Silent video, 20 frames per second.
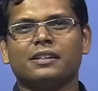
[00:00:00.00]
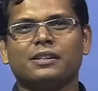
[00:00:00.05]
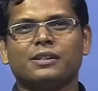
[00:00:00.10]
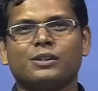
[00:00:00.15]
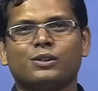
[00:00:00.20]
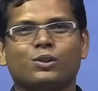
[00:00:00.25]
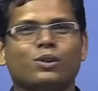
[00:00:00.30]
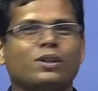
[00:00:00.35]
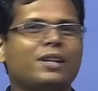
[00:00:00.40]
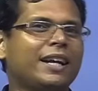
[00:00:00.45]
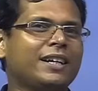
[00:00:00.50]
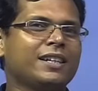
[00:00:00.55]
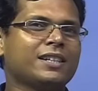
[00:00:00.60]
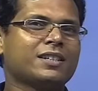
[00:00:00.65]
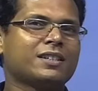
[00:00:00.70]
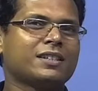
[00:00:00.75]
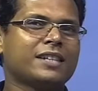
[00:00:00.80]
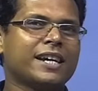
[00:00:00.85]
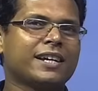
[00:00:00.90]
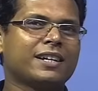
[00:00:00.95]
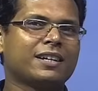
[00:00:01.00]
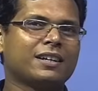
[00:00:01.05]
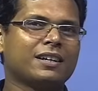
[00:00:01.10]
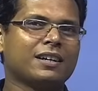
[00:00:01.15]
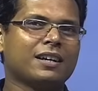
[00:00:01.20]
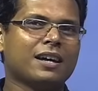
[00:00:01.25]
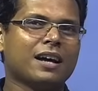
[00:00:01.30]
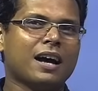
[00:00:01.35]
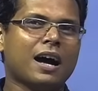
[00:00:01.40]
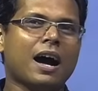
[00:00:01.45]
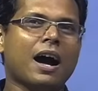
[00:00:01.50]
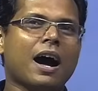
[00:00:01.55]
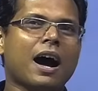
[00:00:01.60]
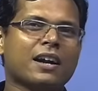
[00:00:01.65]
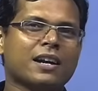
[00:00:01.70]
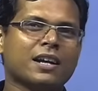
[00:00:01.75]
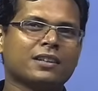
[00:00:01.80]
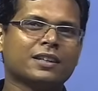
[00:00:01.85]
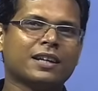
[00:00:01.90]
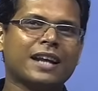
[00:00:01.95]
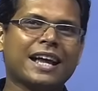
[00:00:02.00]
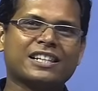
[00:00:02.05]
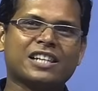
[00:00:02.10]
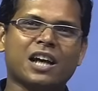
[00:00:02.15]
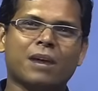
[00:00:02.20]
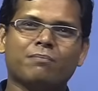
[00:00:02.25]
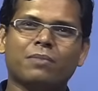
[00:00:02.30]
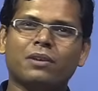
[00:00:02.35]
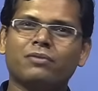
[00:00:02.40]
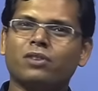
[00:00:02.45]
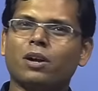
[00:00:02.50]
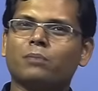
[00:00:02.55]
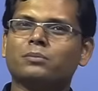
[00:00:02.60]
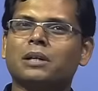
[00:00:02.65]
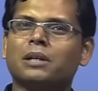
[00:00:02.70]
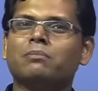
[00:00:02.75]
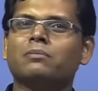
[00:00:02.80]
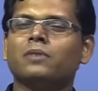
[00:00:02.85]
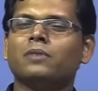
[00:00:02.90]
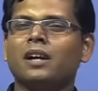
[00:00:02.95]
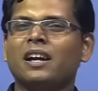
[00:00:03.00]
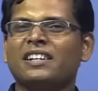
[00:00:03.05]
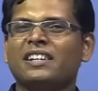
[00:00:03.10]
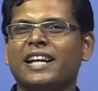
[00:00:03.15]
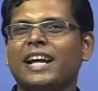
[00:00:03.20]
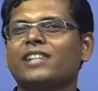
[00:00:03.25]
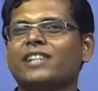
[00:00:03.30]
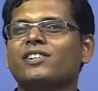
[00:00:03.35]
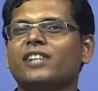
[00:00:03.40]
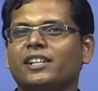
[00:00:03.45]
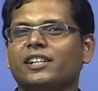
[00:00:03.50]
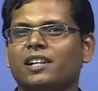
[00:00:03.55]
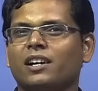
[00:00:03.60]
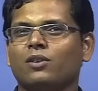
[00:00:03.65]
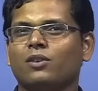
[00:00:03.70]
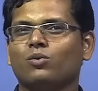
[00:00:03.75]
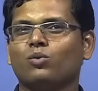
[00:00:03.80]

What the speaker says: So let us take another example from some text data.